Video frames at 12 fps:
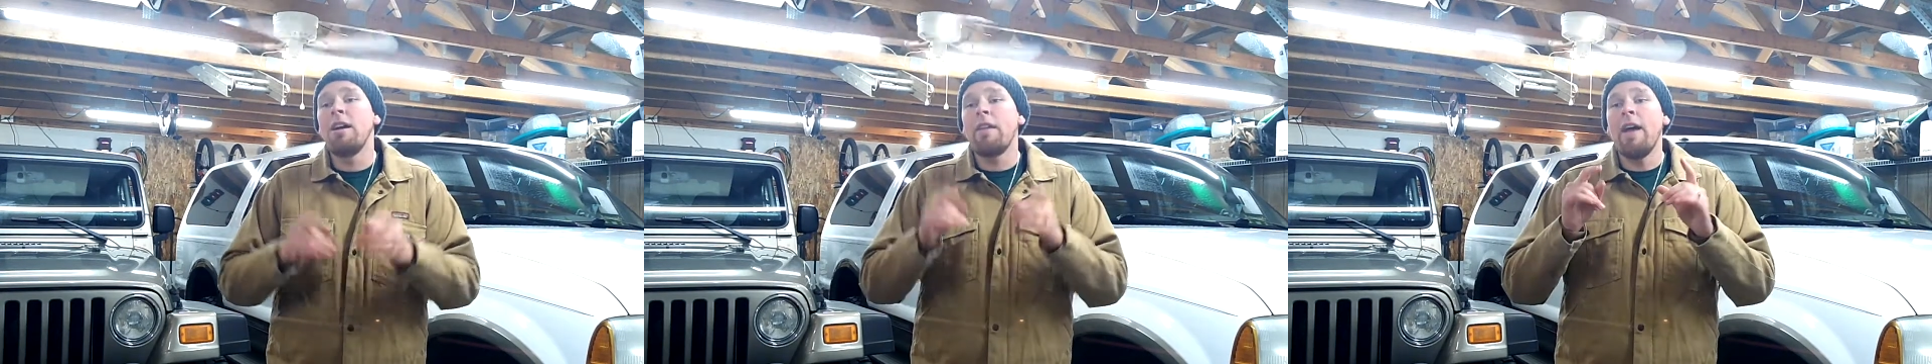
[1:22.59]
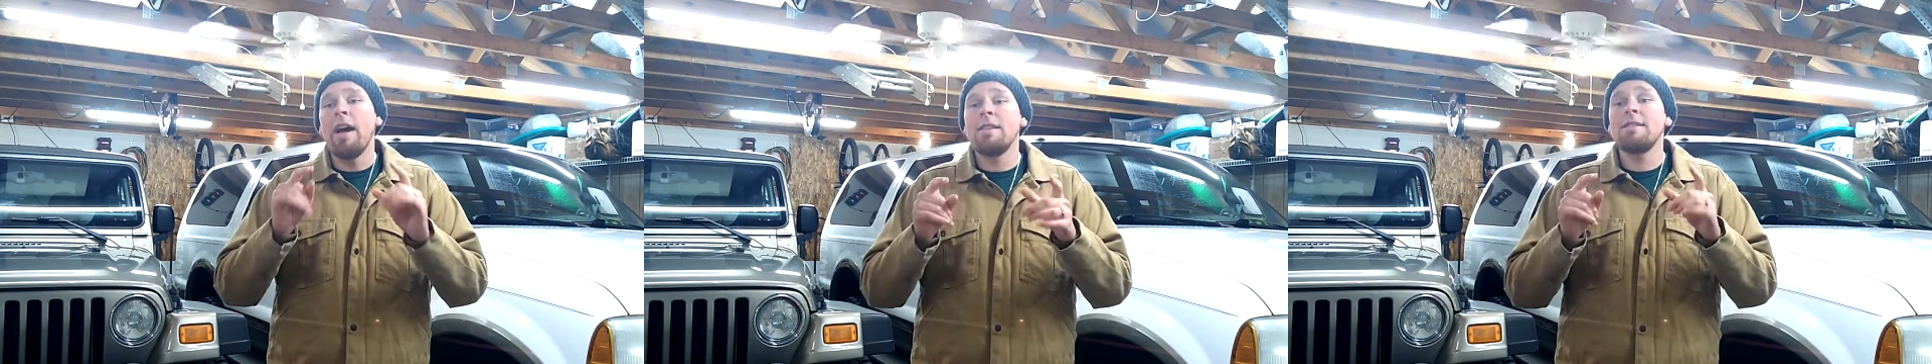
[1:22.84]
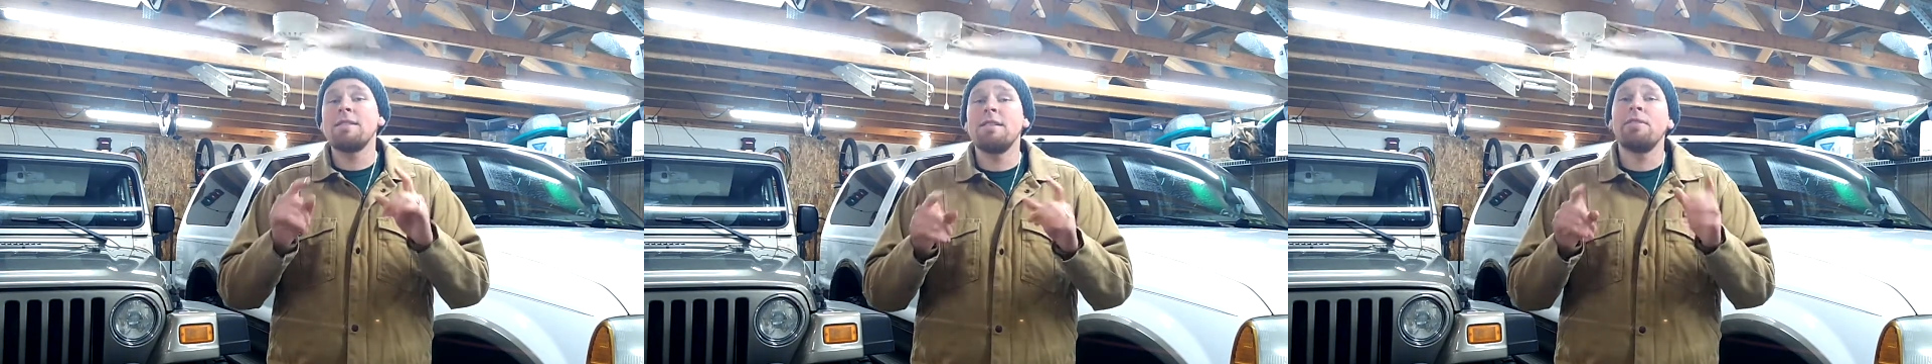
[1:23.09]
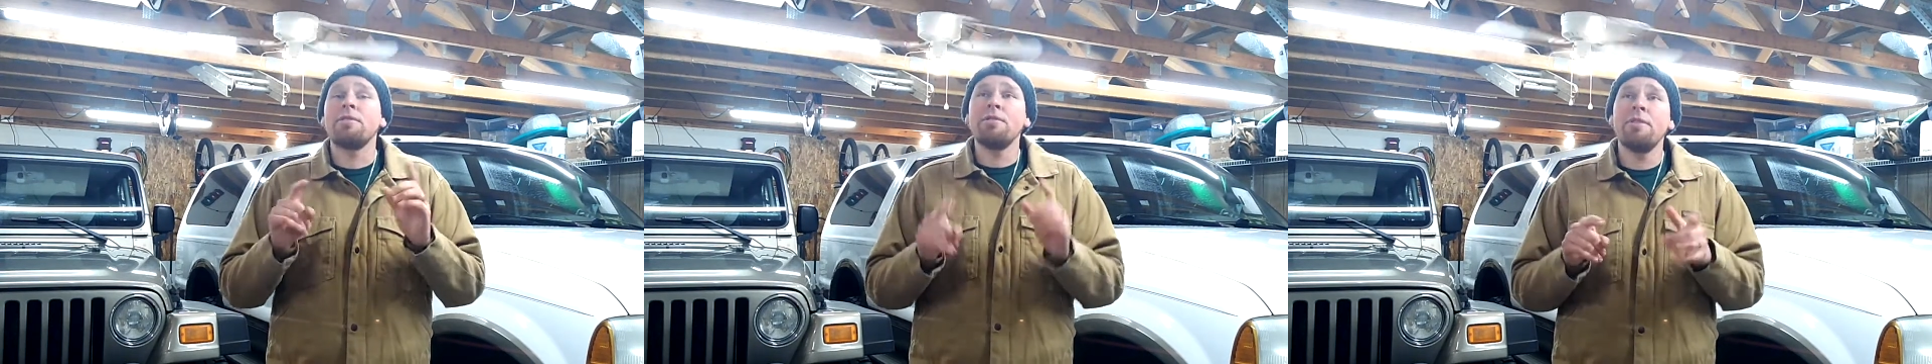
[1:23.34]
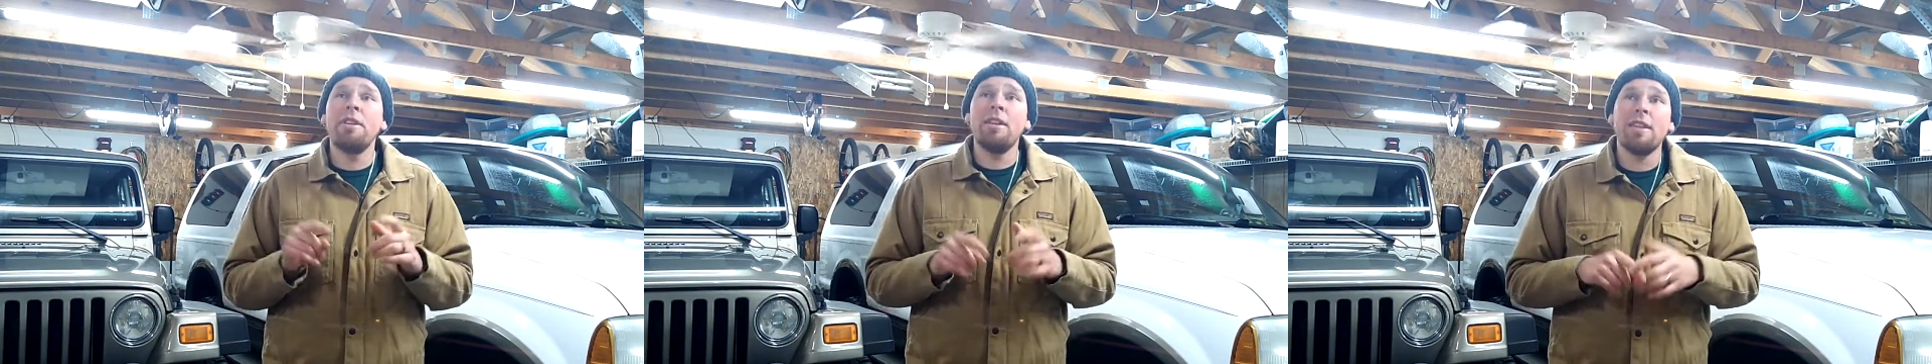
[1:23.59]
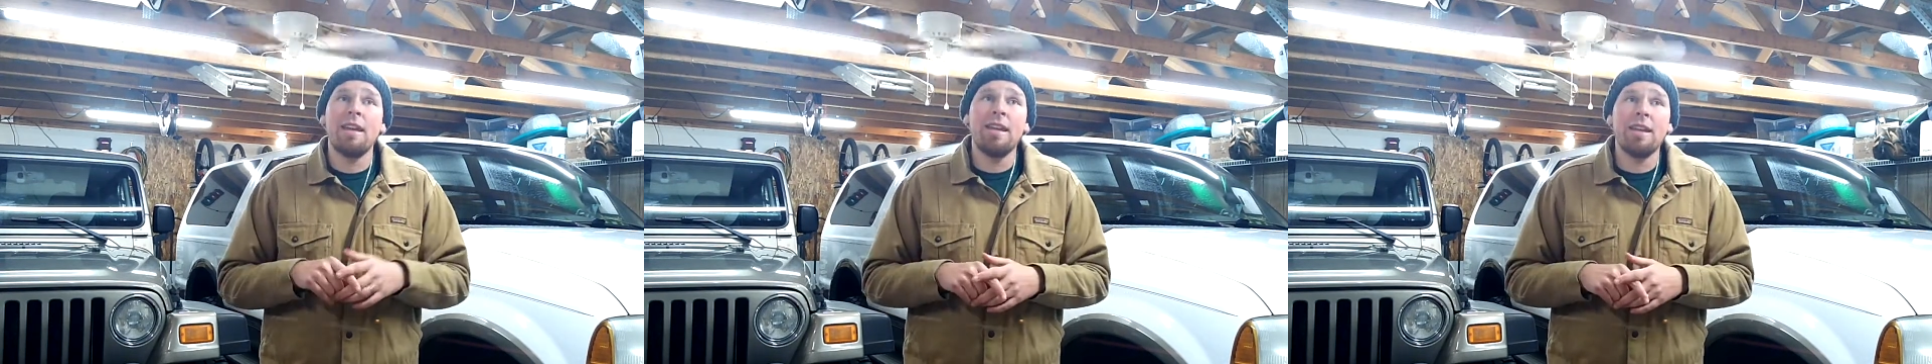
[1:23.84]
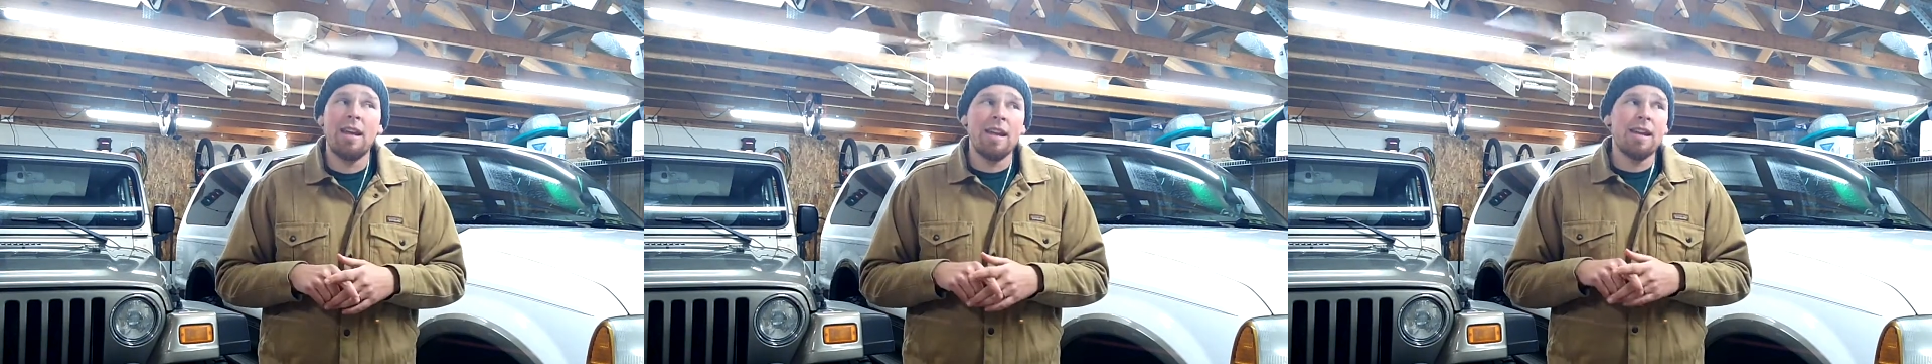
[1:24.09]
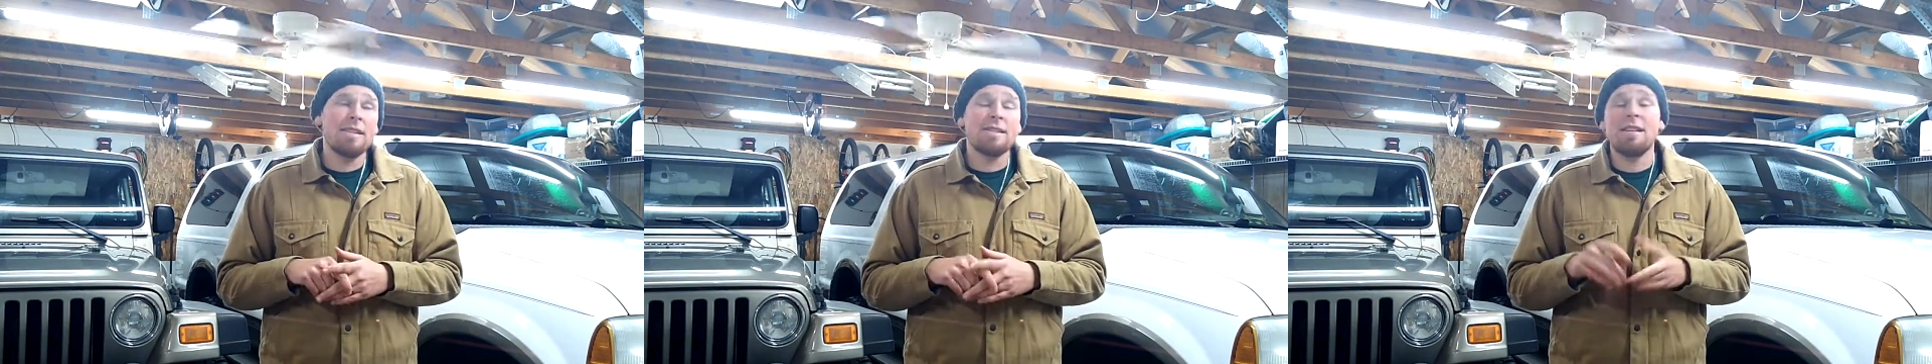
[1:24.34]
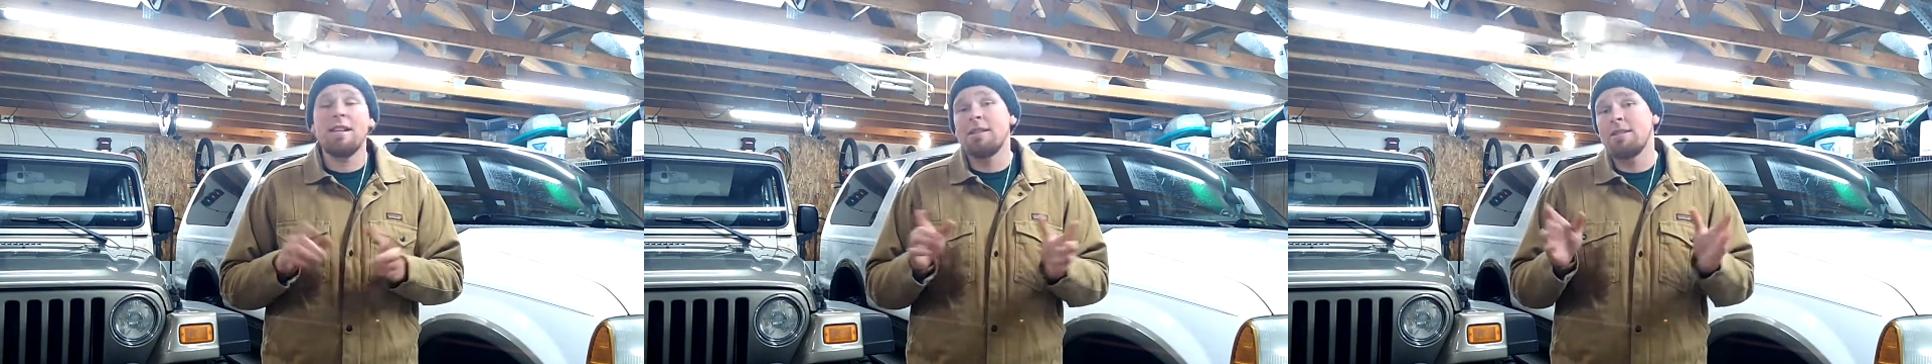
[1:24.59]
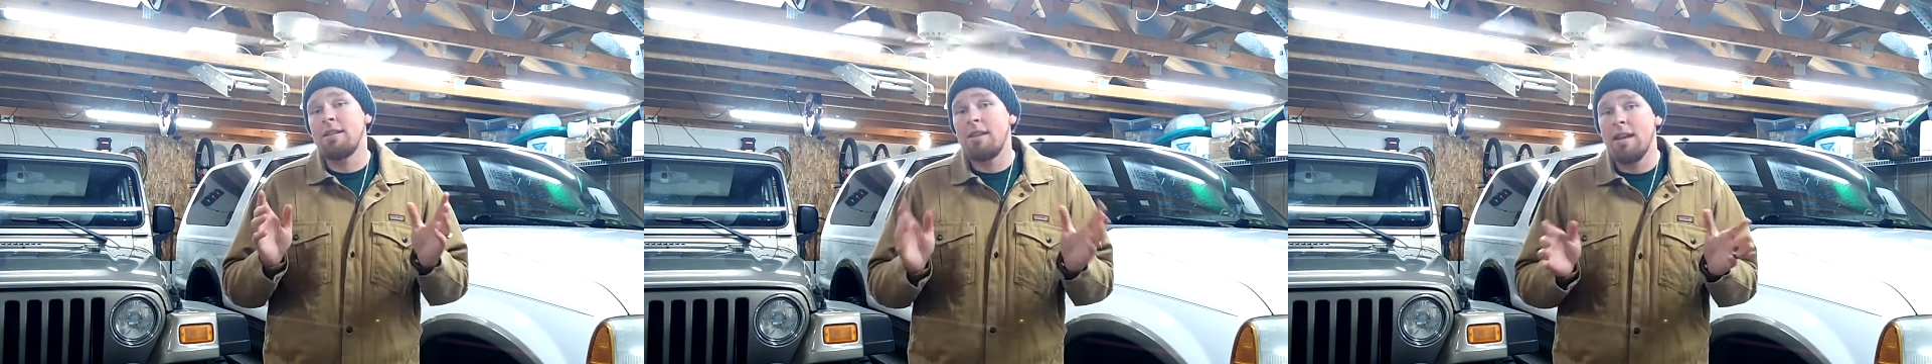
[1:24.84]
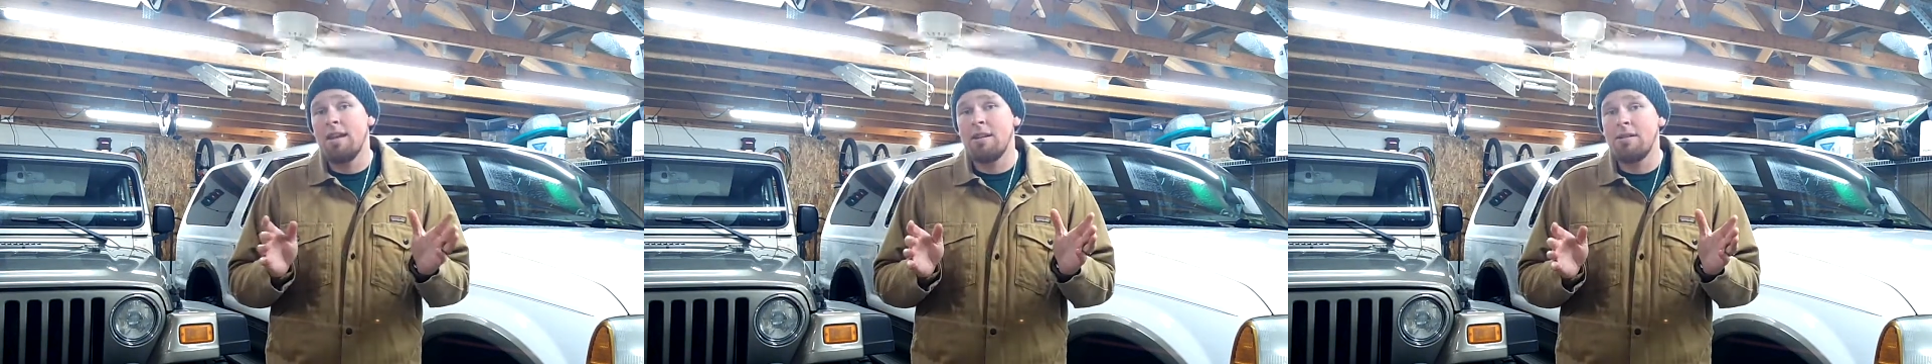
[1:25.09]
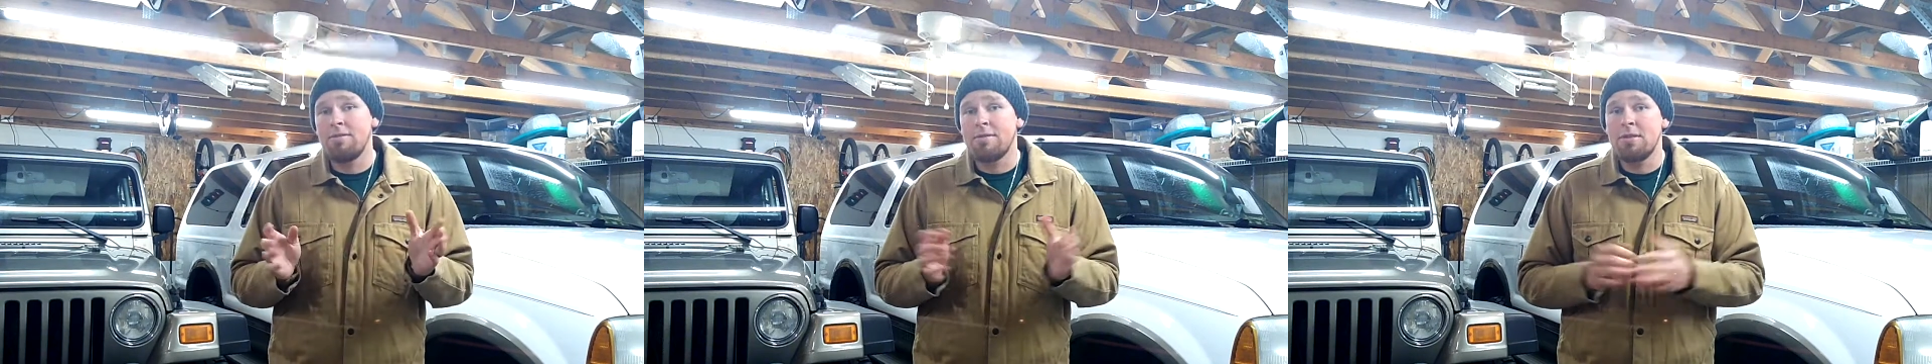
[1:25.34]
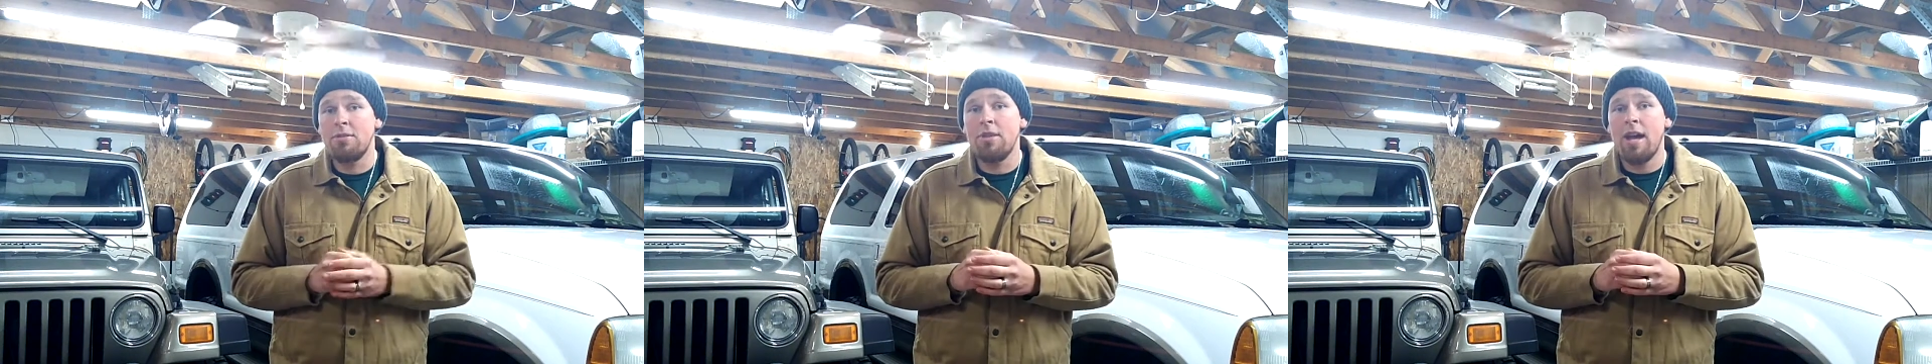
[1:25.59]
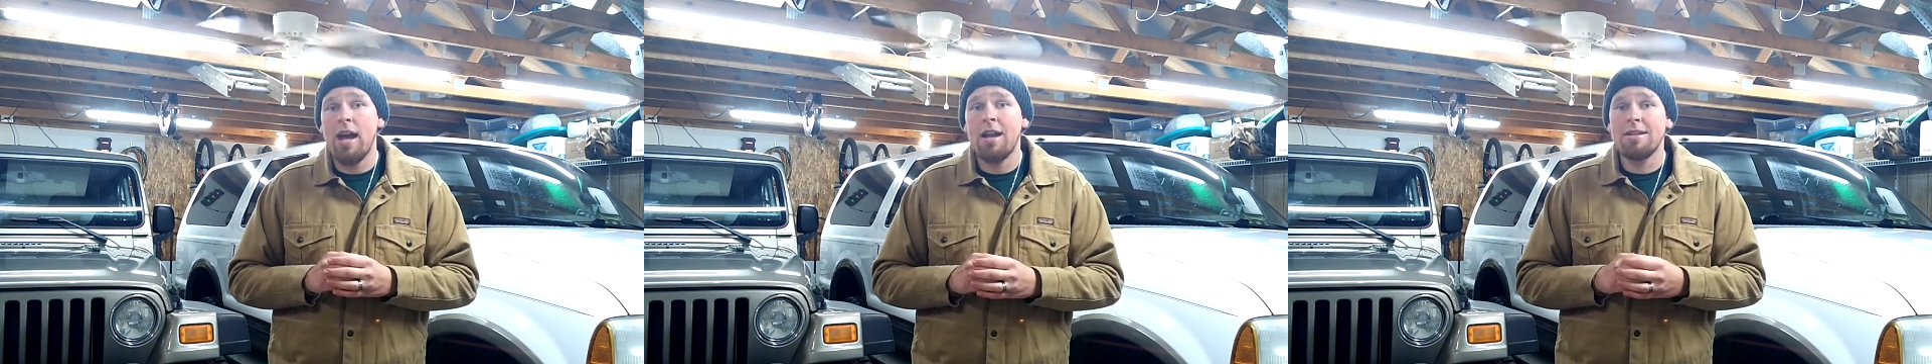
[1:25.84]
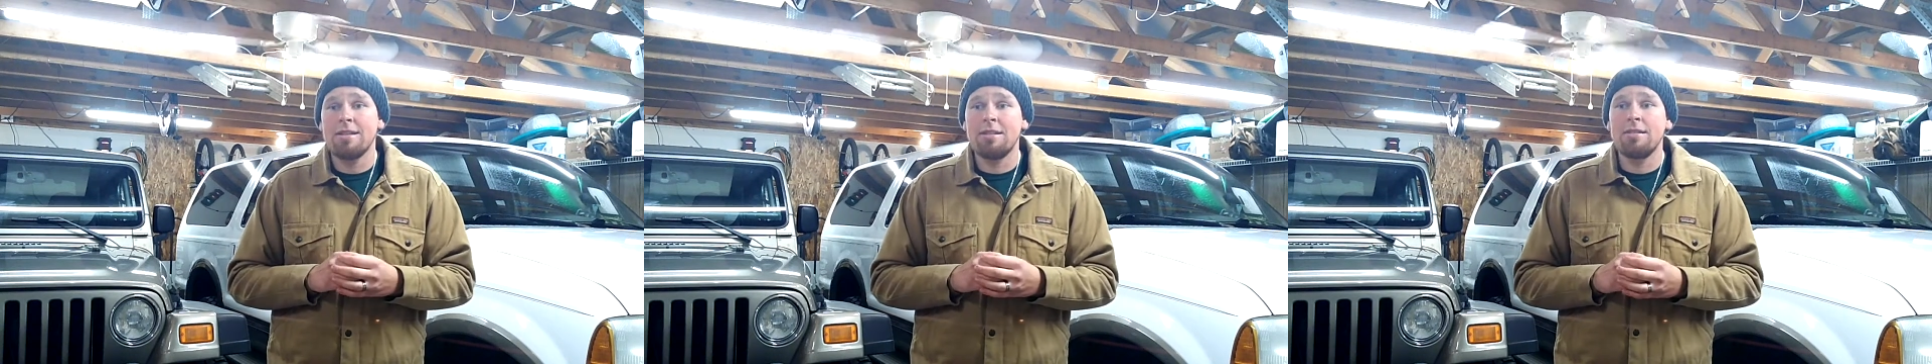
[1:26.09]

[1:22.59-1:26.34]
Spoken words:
That is the only thing that I got to say is the negative to that